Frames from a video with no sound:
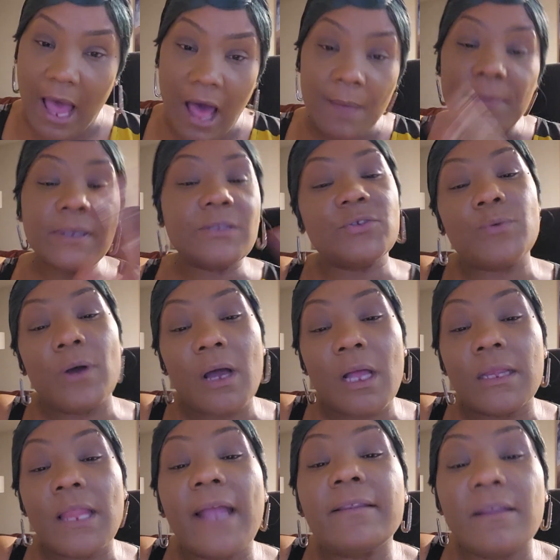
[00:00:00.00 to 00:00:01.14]
I'm going to do a
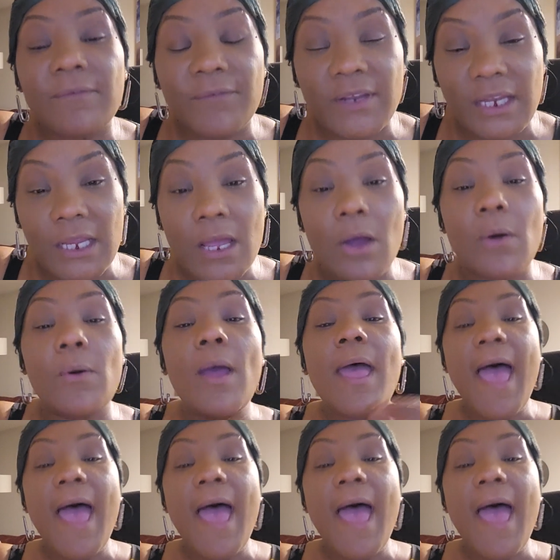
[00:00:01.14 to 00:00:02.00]
collective video